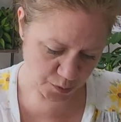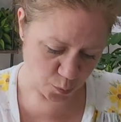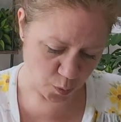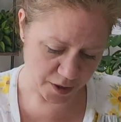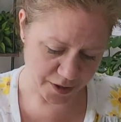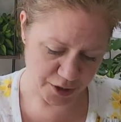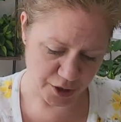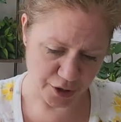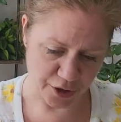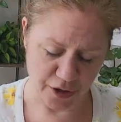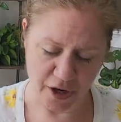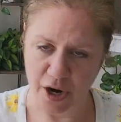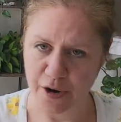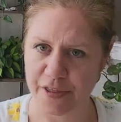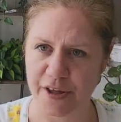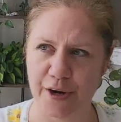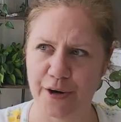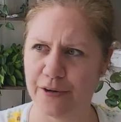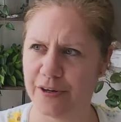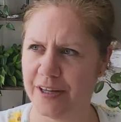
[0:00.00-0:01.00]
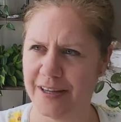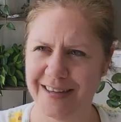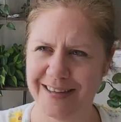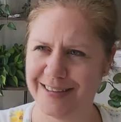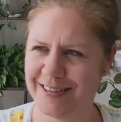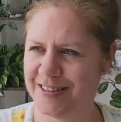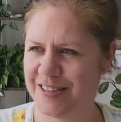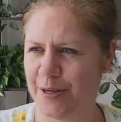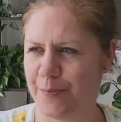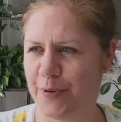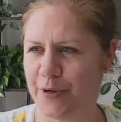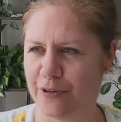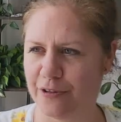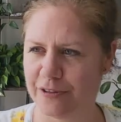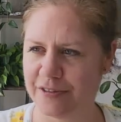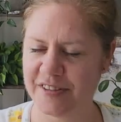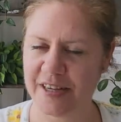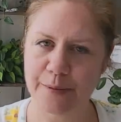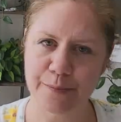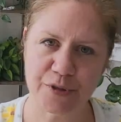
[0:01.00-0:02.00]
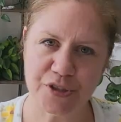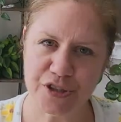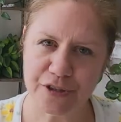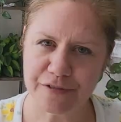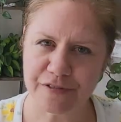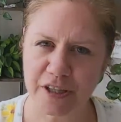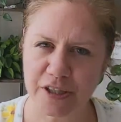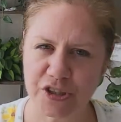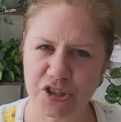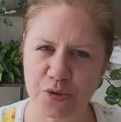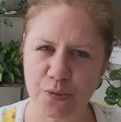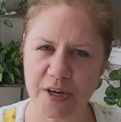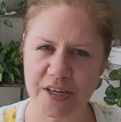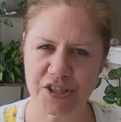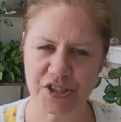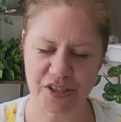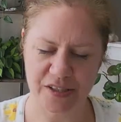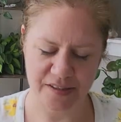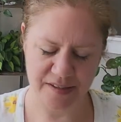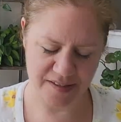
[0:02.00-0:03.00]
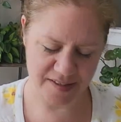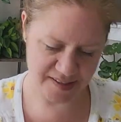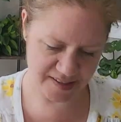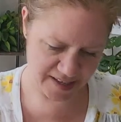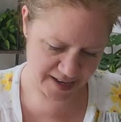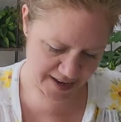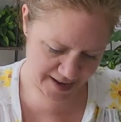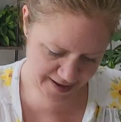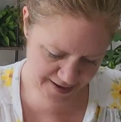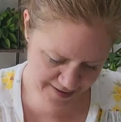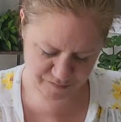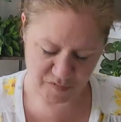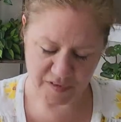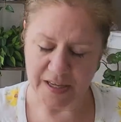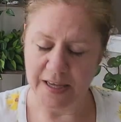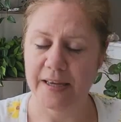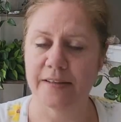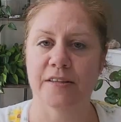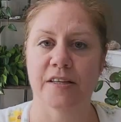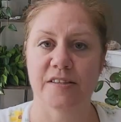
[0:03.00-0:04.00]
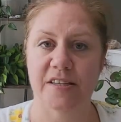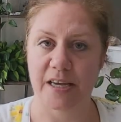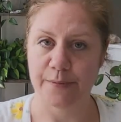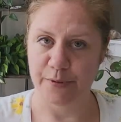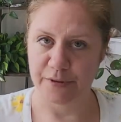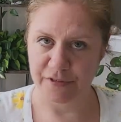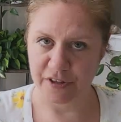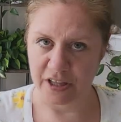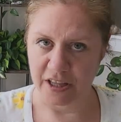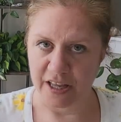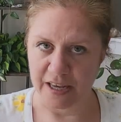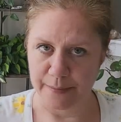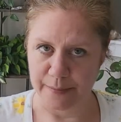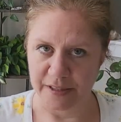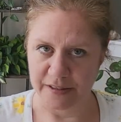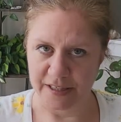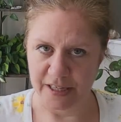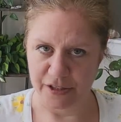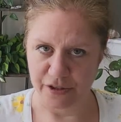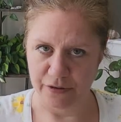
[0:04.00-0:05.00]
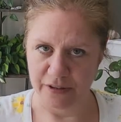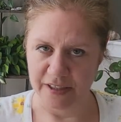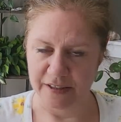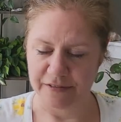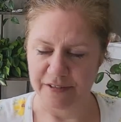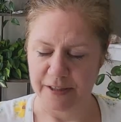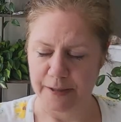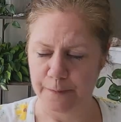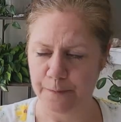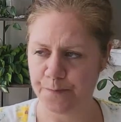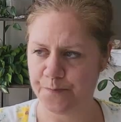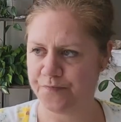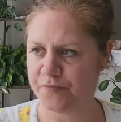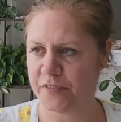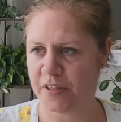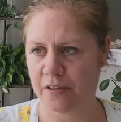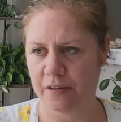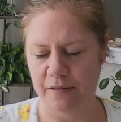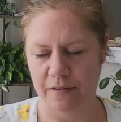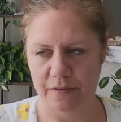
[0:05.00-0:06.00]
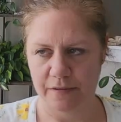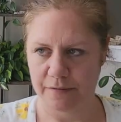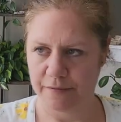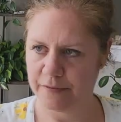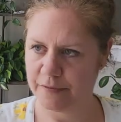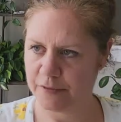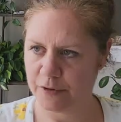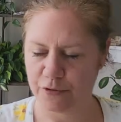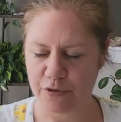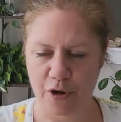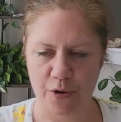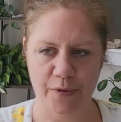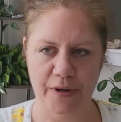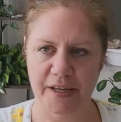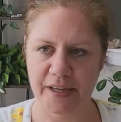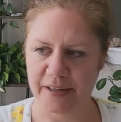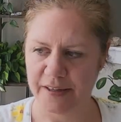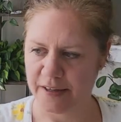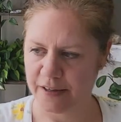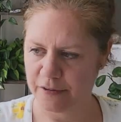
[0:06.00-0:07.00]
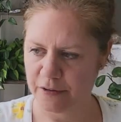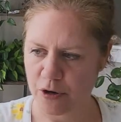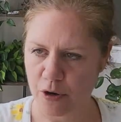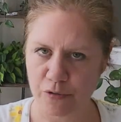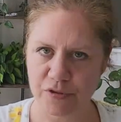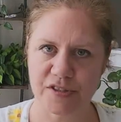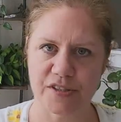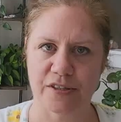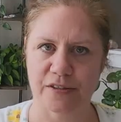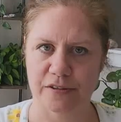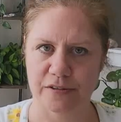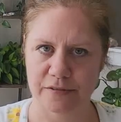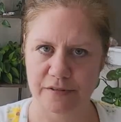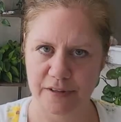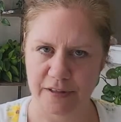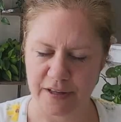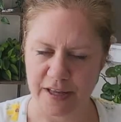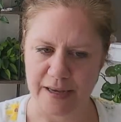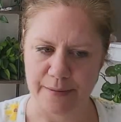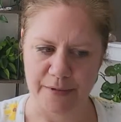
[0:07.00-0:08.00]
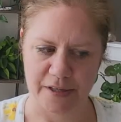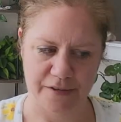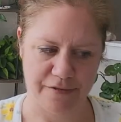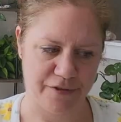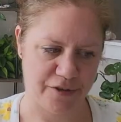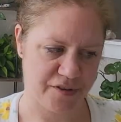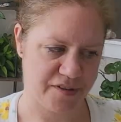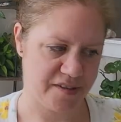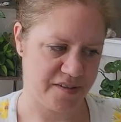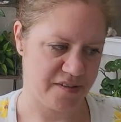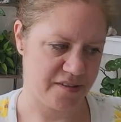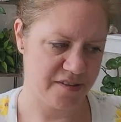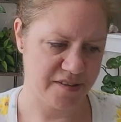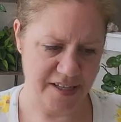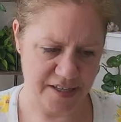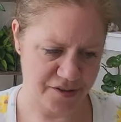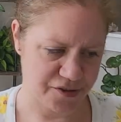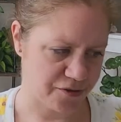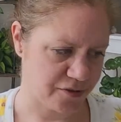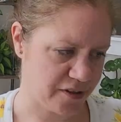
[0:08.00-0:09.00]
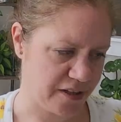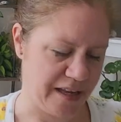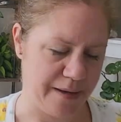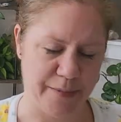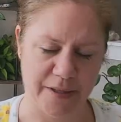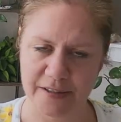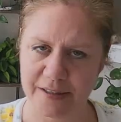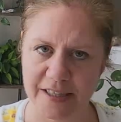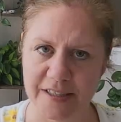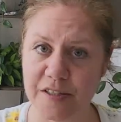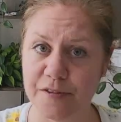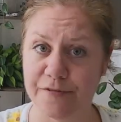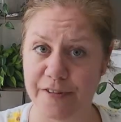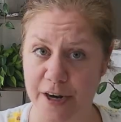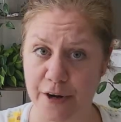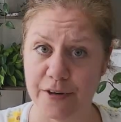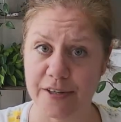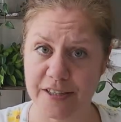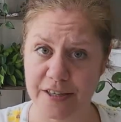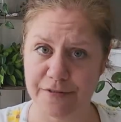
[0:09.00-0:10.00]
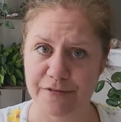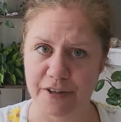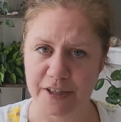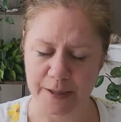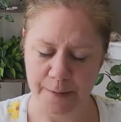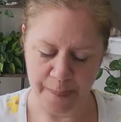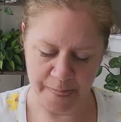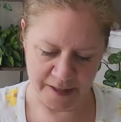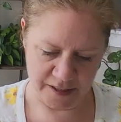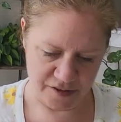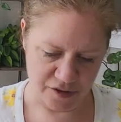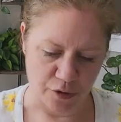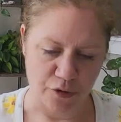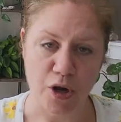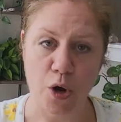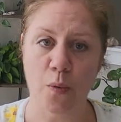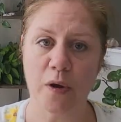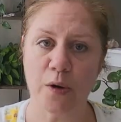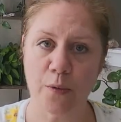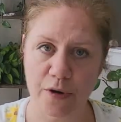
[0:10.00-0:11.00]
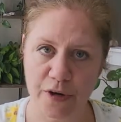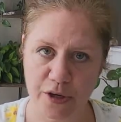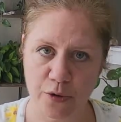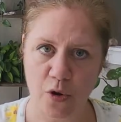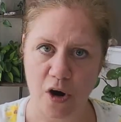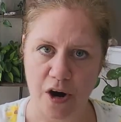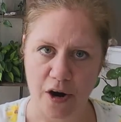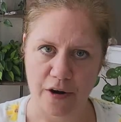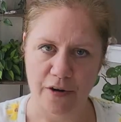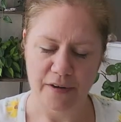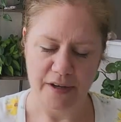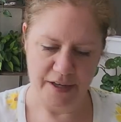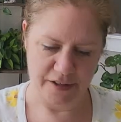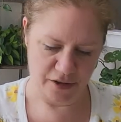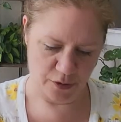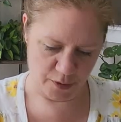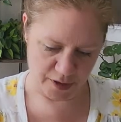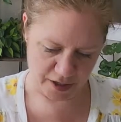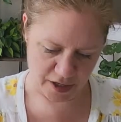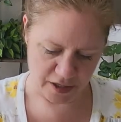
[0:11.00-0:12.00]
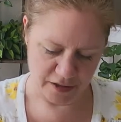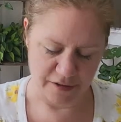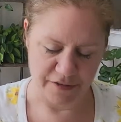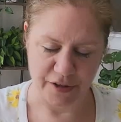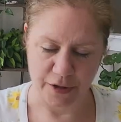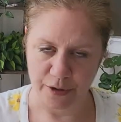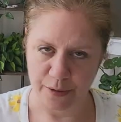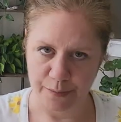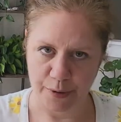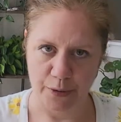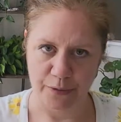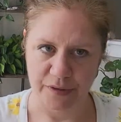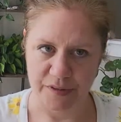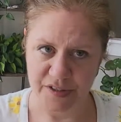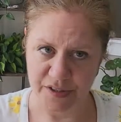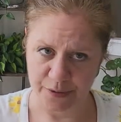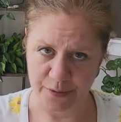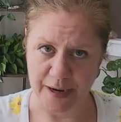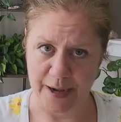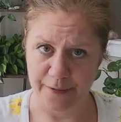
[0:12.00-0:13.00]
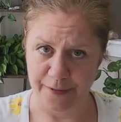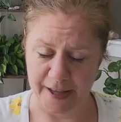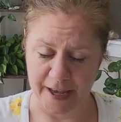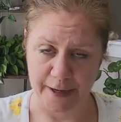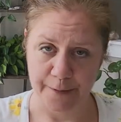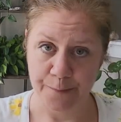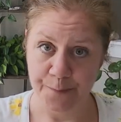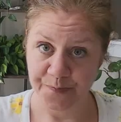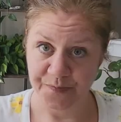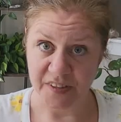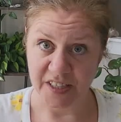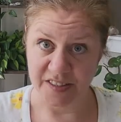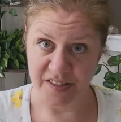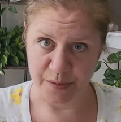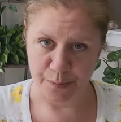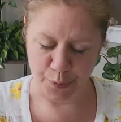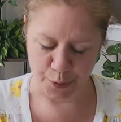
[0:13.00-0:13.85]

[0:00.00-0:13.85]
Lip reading: Are there typical temperature fluctuations, and the type of climate that you live in. Growing in a coastal climate versus a desert climate, it's very different. So knowing where you are and knowing all of the components around that is